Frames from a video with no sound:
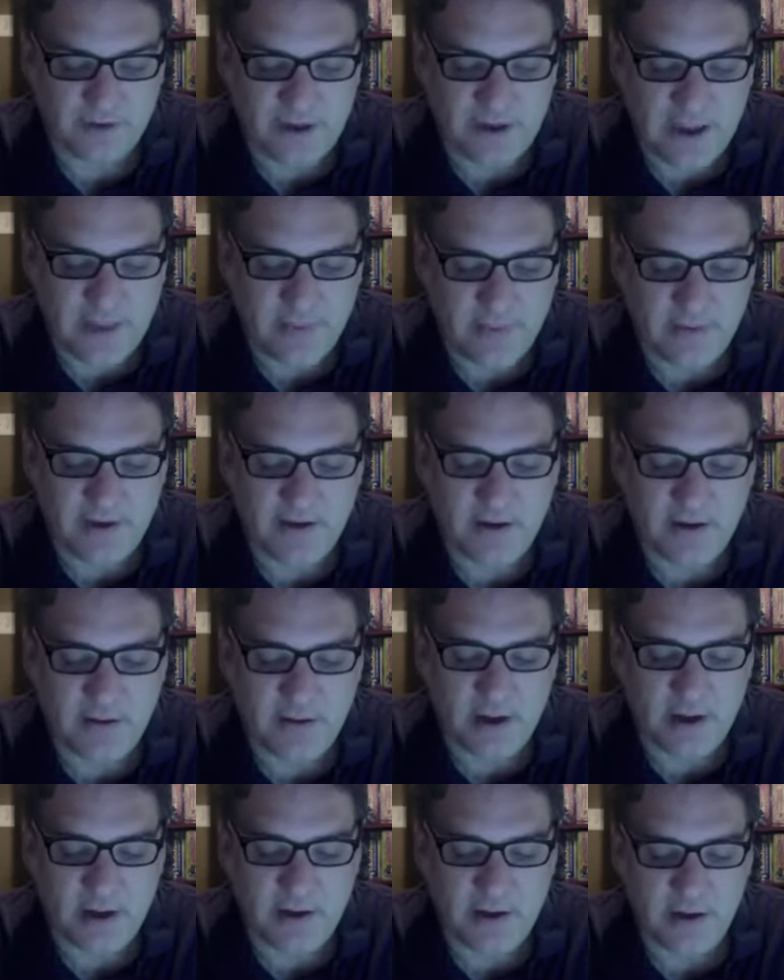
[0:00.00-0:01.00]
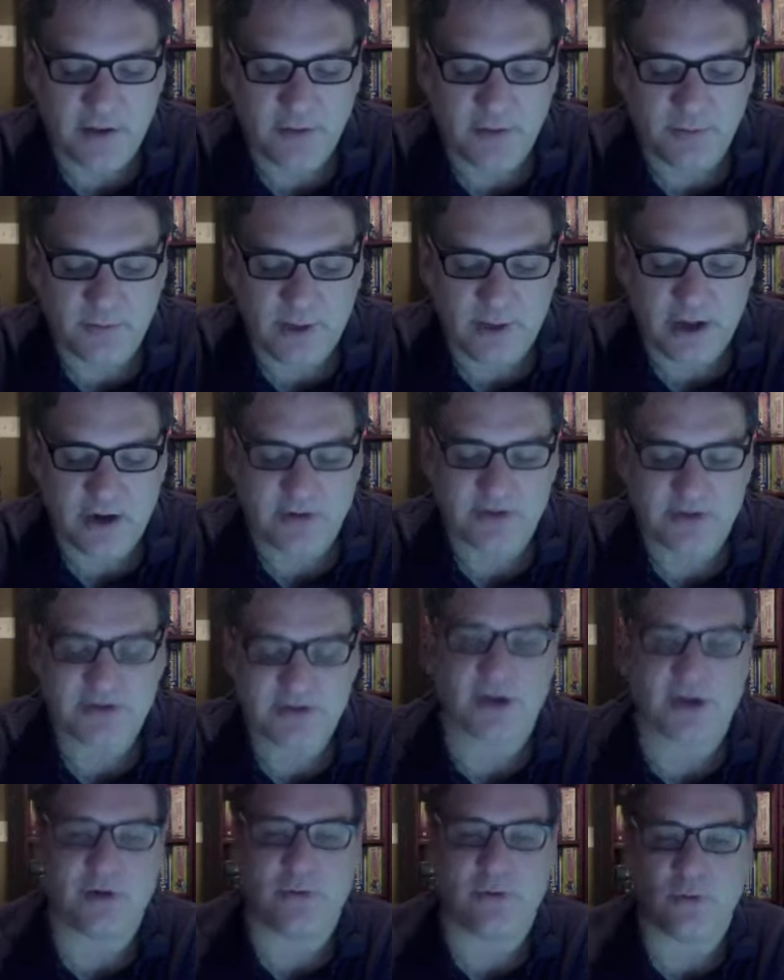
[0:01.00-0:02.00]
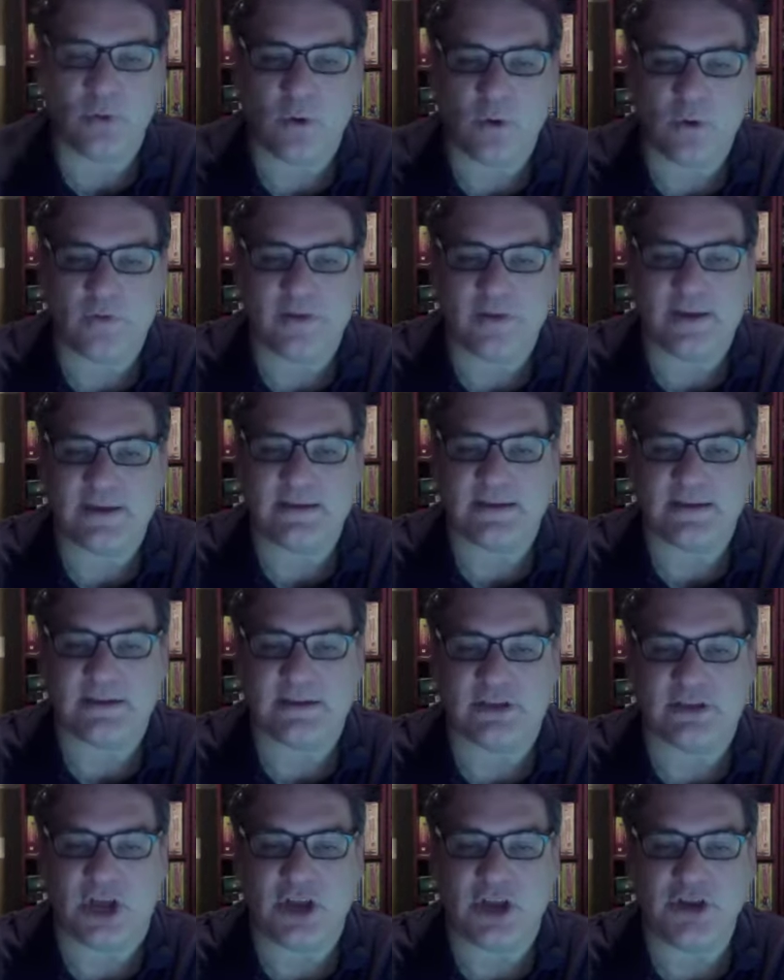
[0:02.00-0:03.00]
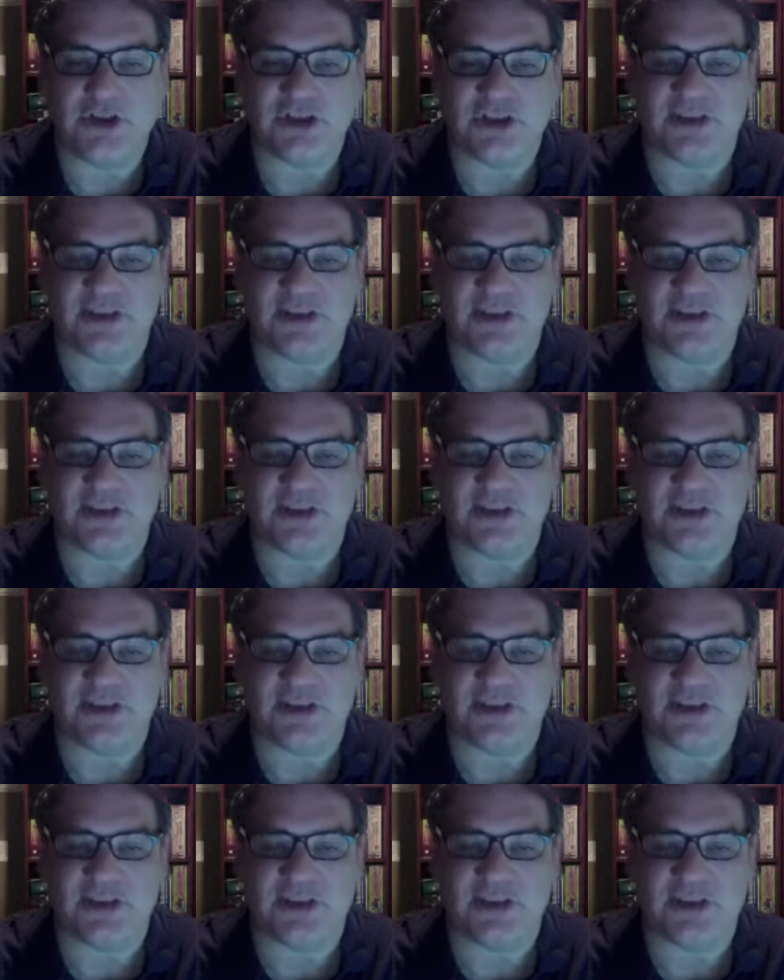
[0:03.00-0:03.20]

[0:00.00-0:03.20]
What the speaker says: And then another player is going to roll these dungeon